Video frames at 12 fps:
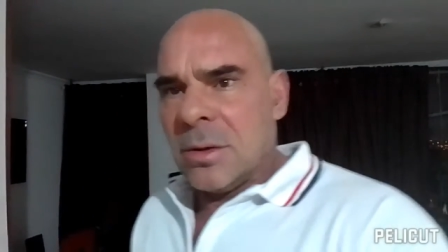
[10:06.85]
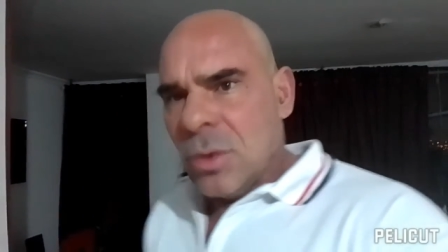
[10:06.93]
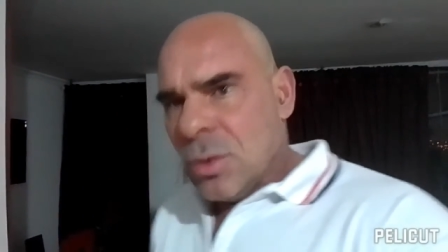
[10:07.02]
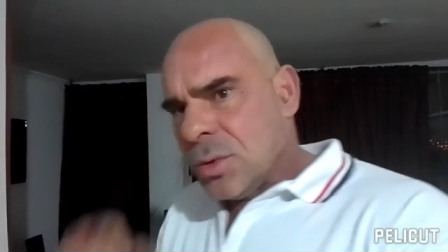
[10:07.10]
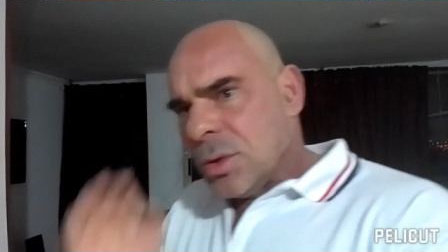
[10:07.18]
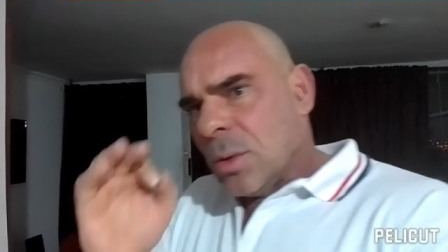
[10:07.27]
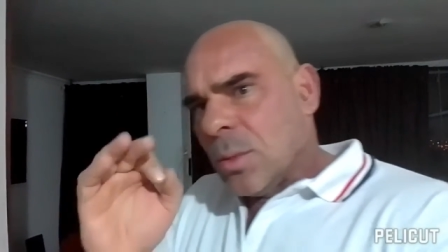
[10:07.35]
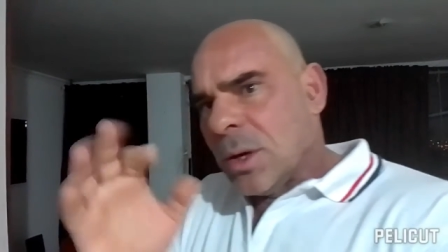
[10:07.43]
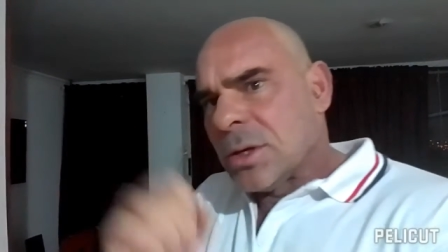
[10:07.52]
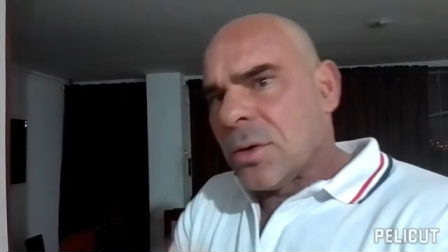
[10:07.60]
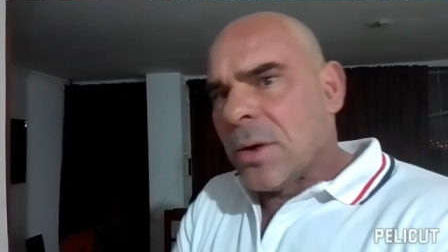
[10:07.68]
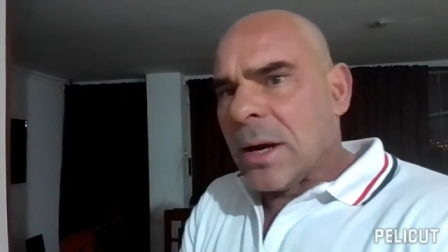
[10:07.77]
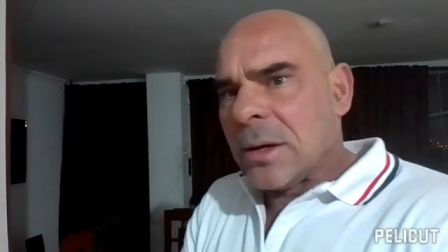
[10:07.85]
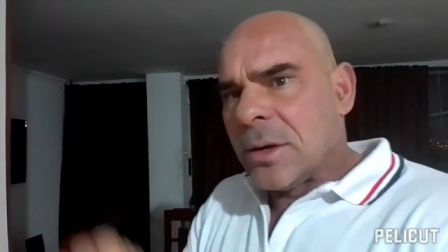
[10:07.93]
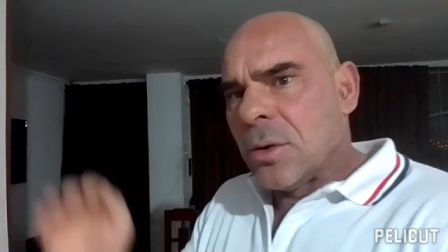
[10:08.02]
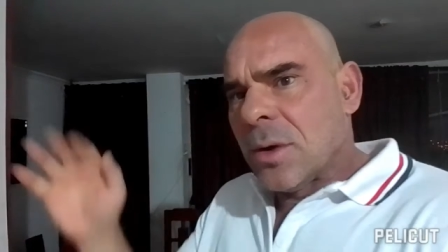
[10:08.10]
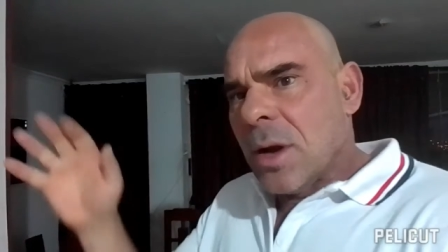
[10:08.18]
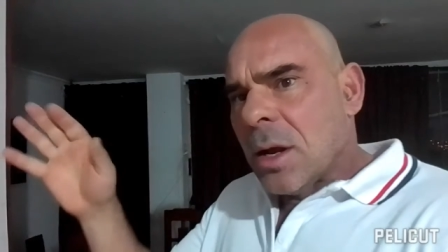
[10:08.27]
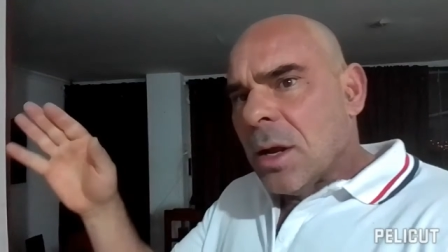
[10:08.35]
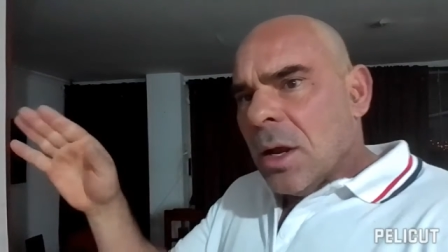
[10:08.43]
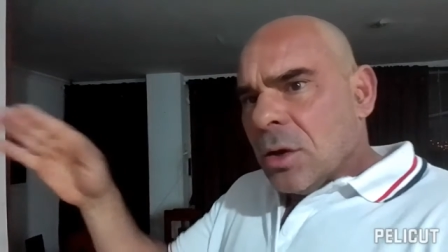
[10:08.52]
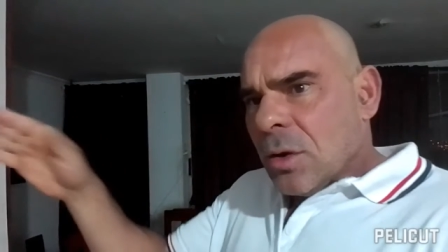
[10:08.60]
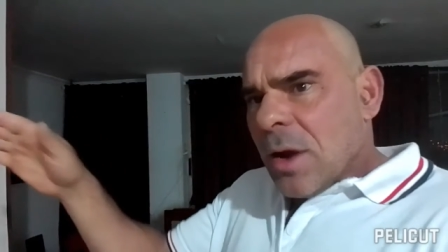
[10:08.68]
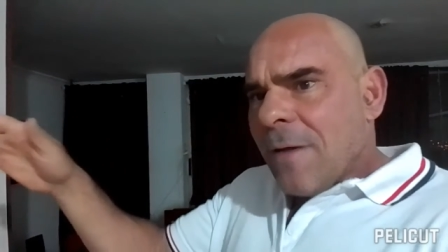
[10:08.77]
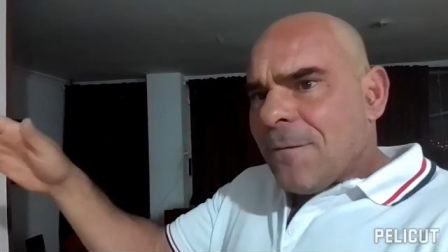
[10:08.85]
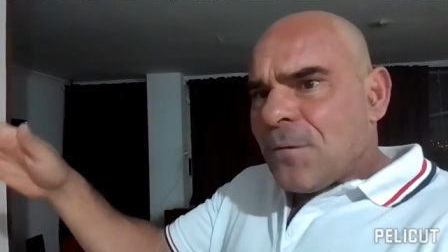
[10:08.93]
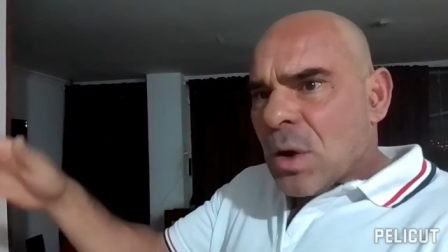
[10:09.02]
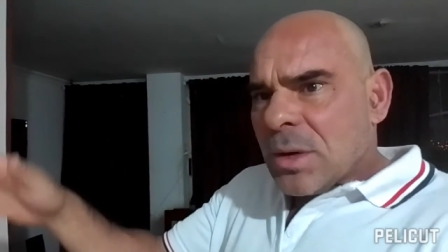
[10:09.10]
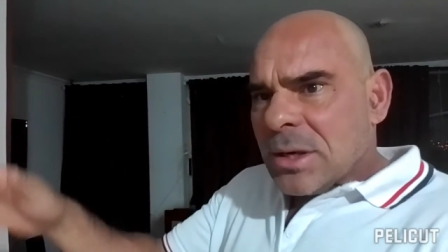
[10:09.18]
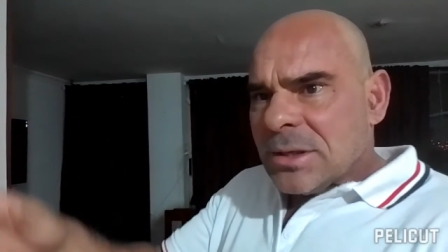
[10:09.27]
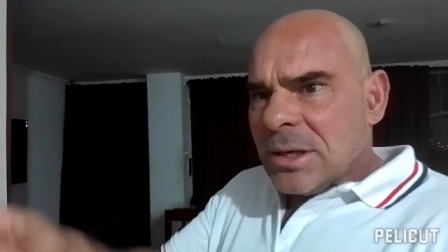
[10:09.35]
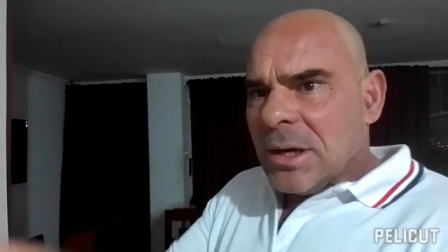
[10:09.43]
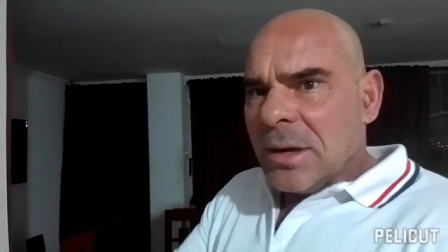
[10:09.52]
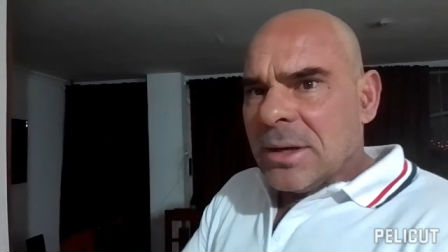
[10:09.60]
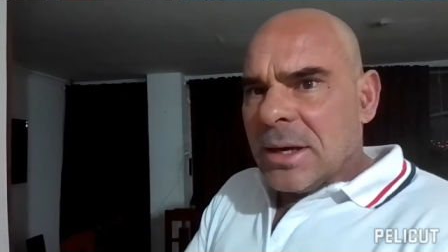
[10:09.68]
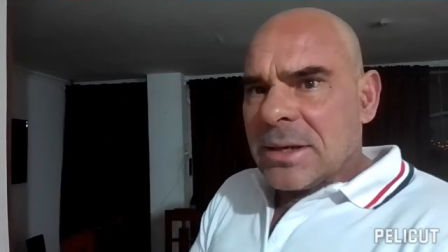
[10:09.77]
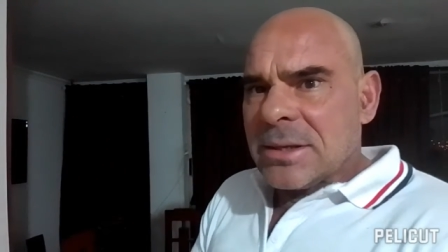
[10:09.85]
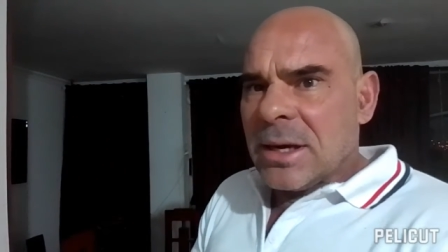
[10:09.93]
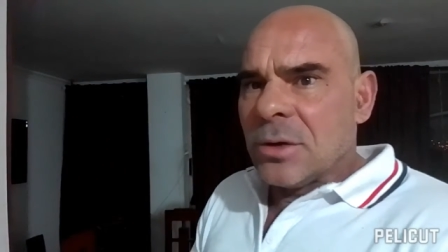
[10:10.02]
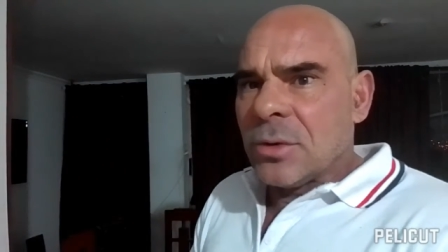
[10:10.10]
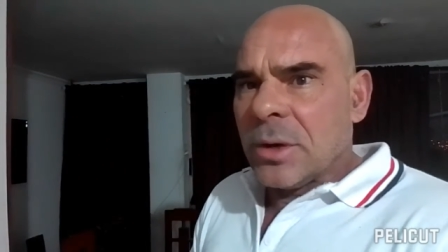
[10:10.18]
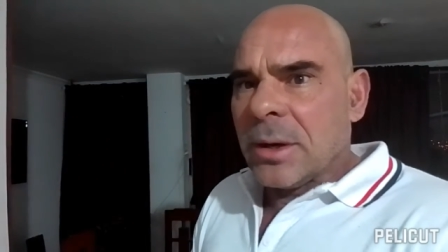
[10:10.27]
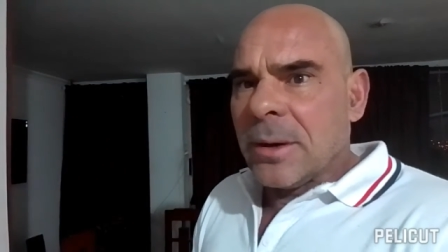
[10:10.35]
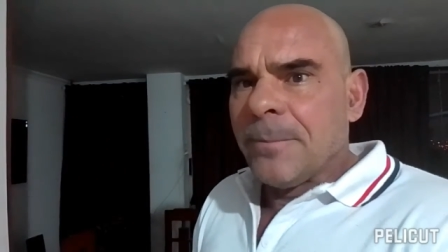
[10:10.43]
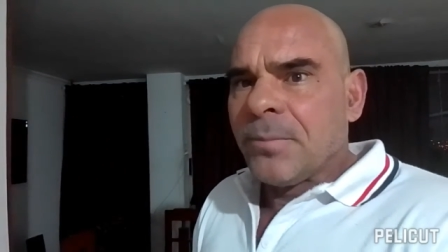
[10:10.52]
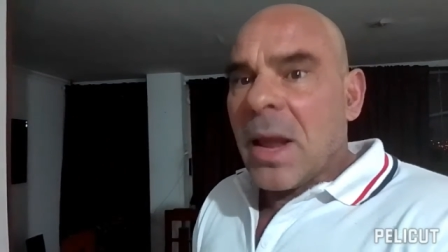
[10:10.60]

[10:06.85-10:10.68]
Use your words correctly. You're not focusing on the eccentric.